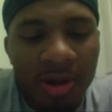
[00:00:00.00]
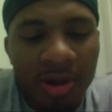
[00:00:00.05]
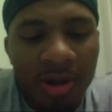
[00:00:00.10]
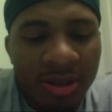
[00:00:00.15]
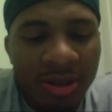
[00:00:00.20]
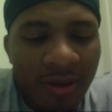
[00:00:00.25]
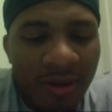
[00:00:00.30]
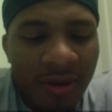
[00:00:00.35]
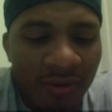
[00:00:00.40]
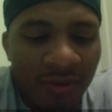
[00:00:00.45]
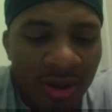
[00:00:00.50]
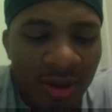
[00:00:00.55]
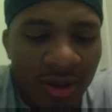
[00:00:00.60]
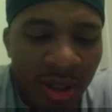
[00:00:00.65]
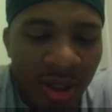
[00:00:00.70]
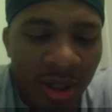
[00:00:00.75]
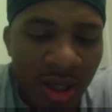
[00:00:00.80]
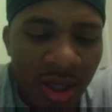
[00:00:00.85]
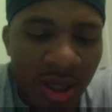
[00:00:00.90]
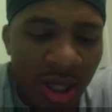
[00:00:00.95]
because I feel
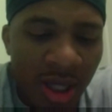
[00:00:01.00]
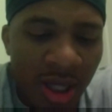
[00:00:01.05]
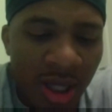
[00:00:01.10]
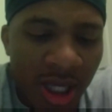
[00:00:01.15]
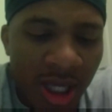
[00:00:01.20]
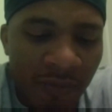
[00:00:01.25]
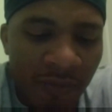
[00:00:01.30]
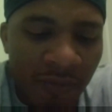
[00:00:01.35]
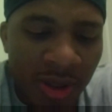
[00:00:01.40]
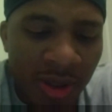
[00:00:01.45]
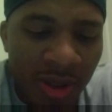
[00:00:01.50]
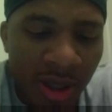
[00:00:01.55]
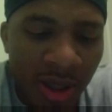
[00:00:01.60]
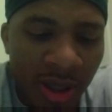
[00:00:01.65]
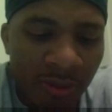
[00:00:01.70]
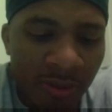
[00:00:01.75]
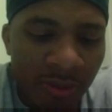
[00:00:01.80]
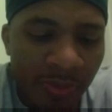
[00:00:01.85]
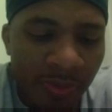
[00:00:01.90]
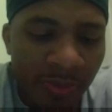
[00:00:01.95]
like even like